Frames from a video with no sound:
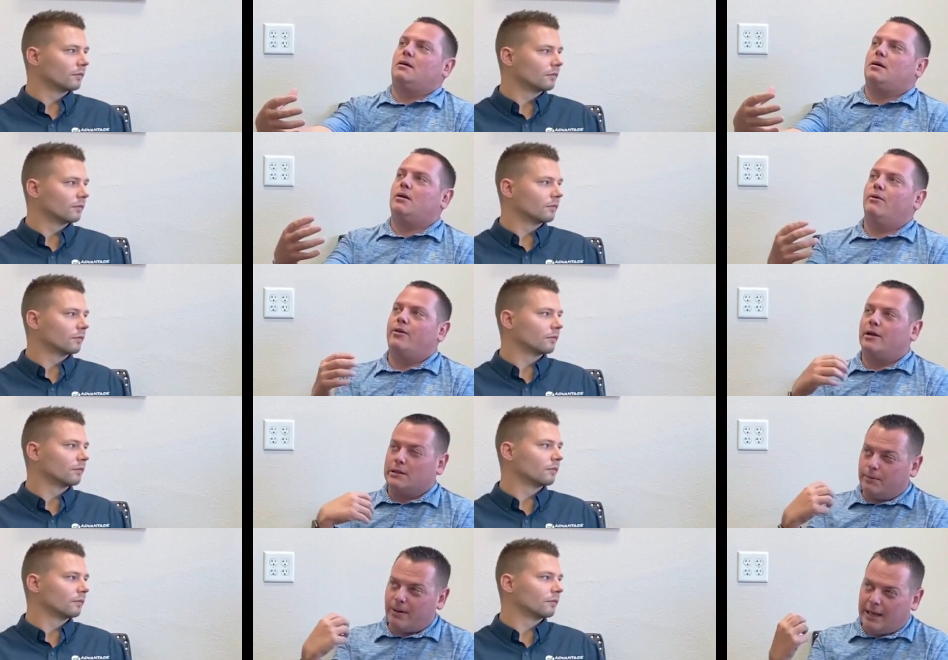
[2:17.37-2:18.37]
Speaker 1: You know, the
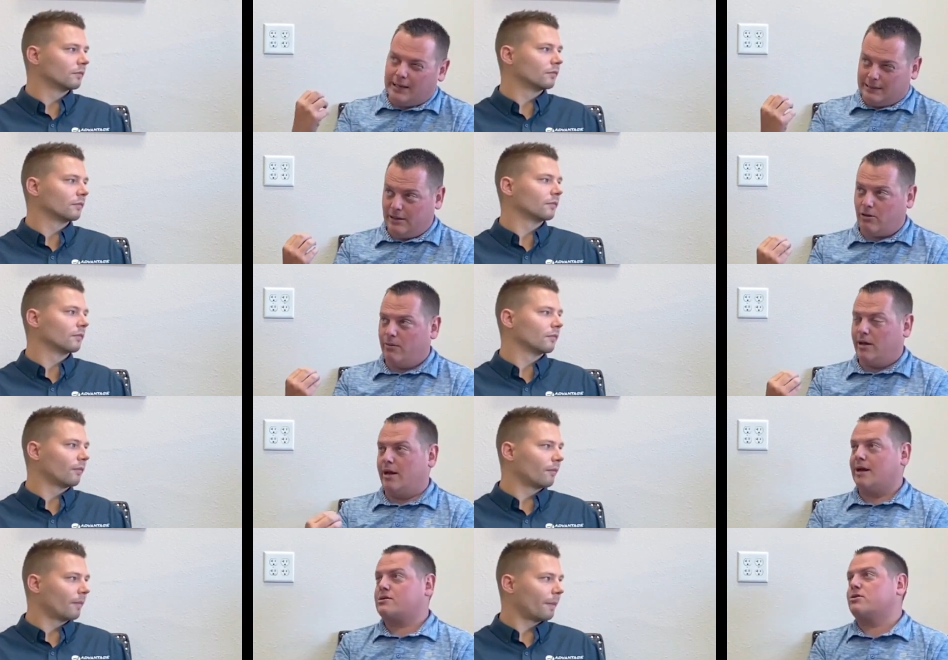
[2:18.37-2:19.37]
paying a little bit
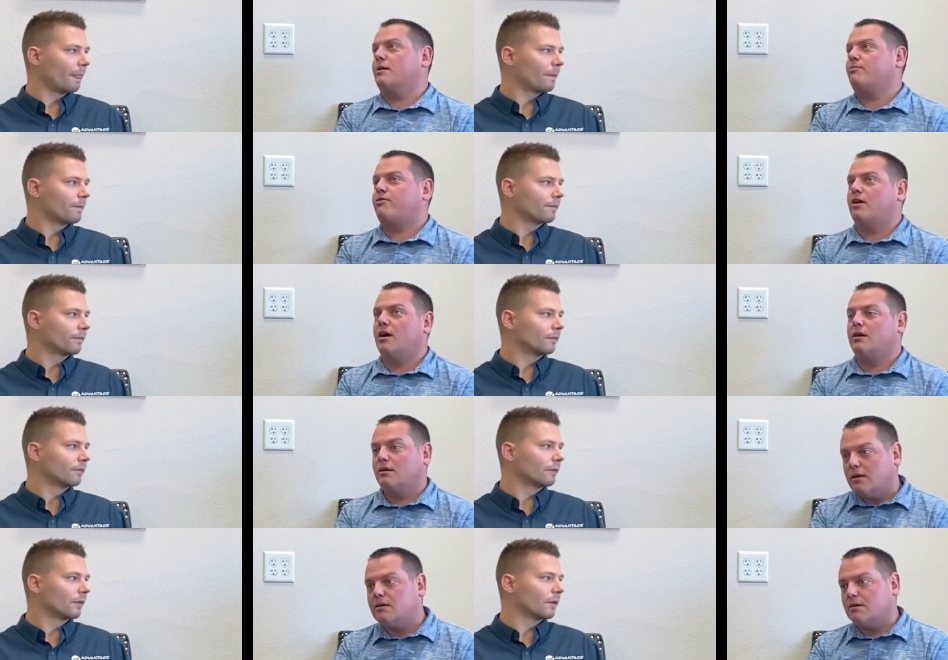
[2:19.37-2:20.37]
extra up front
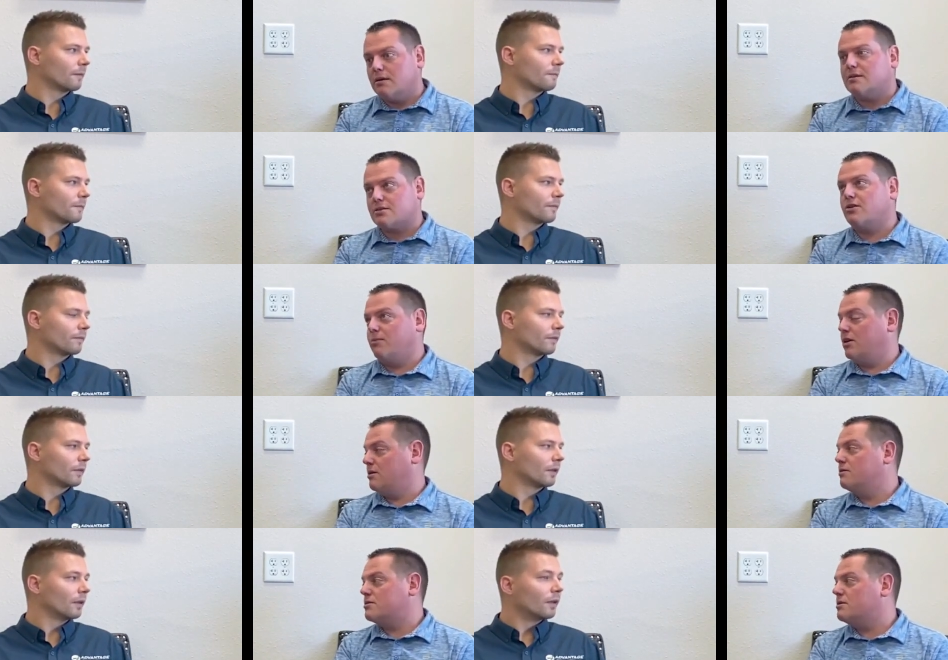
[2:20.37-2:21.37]
it's going to be
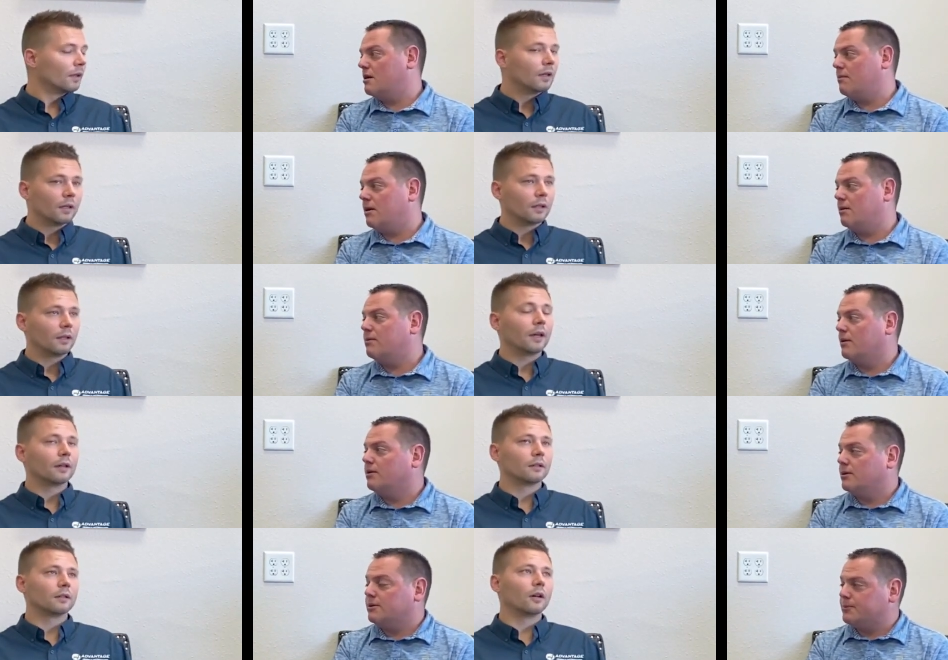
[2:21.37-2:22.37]
huge. I mean,
Speaker 2: yeah,
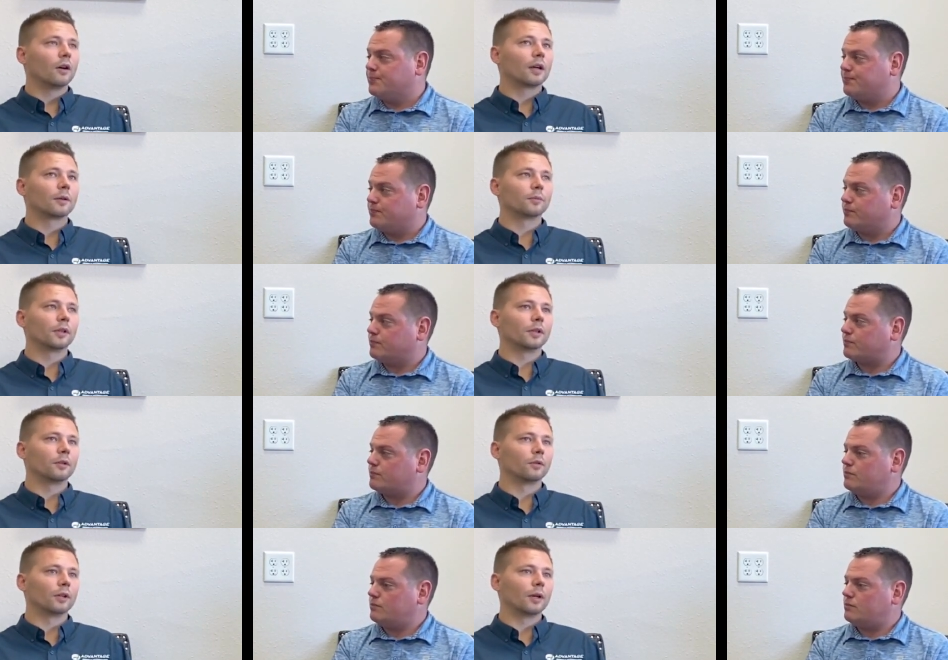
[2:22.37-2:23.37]
no, I completely
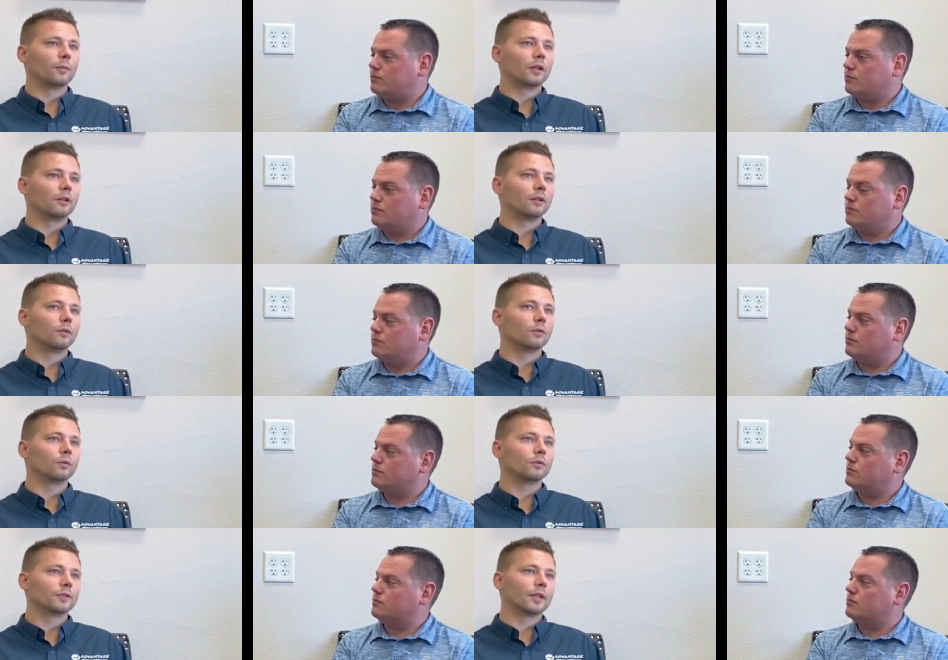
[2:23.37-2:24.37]
agree. I mean, you
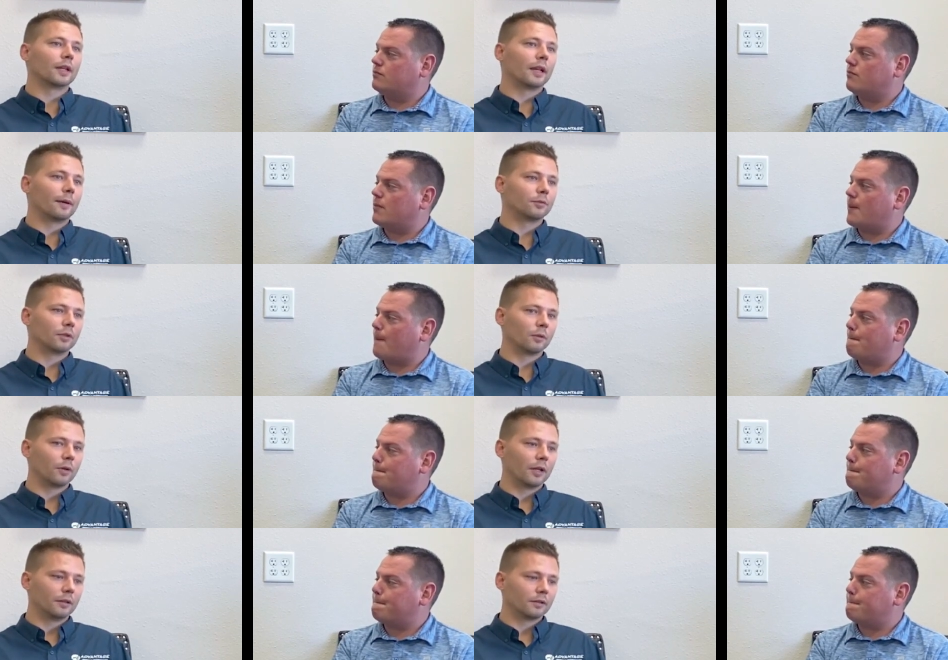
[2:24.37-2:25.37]
said it absolutely
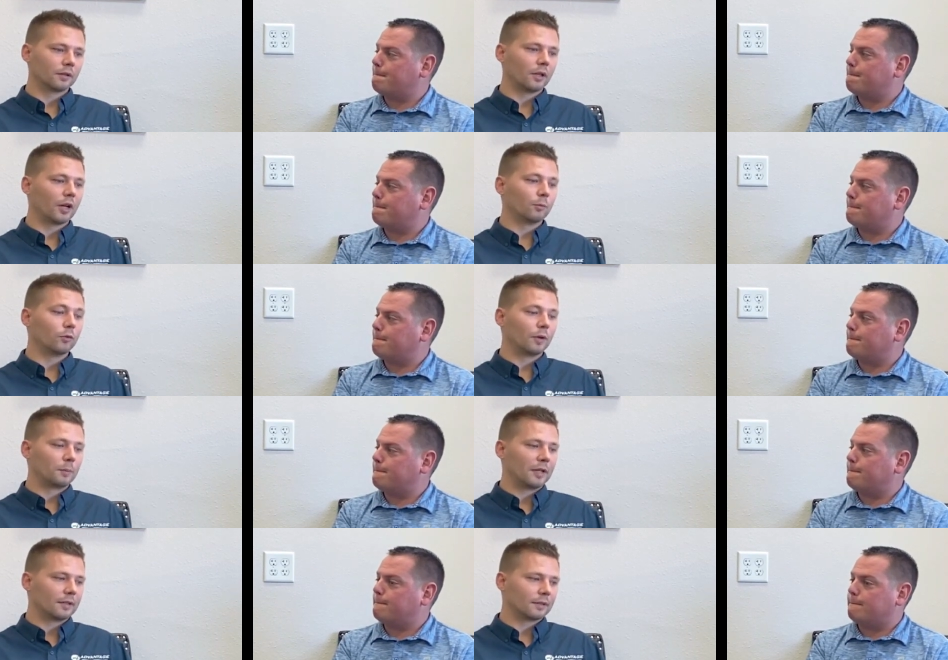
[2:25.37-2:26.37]
right. There's a lot of moving
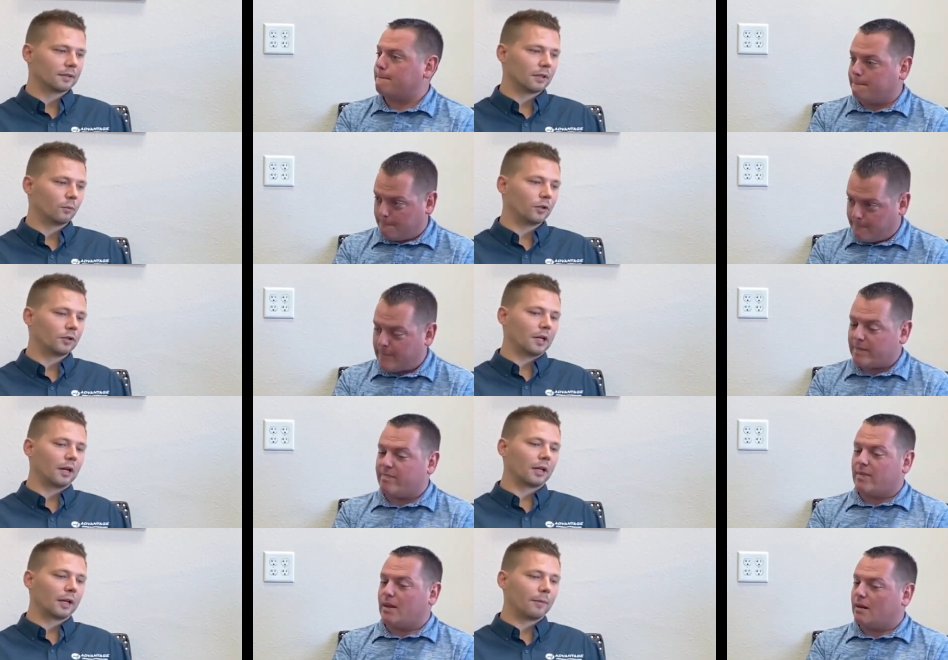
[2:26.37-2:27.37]
pieces, and when you're
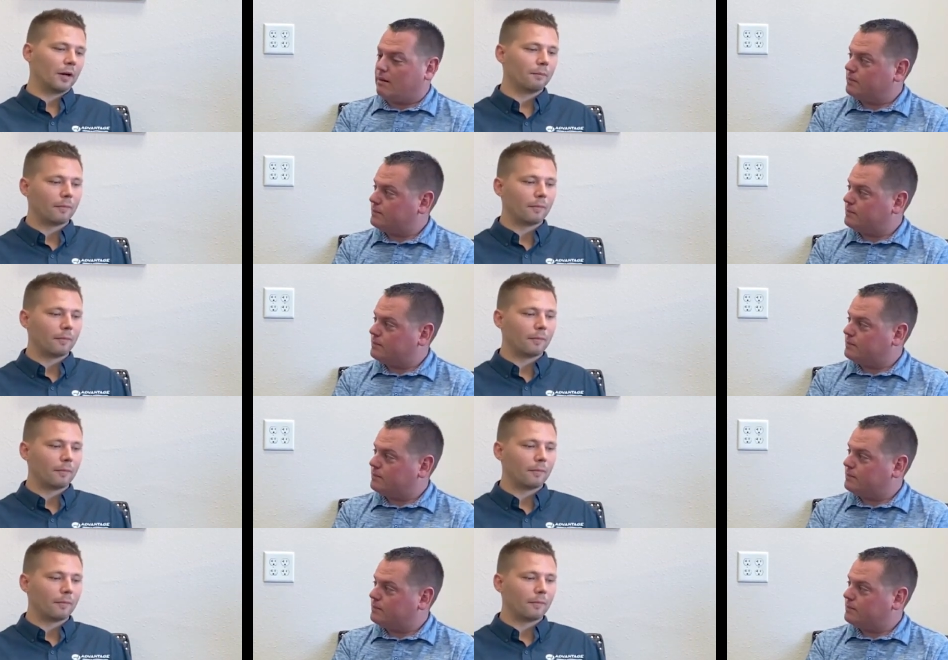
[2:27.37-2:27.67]
talking about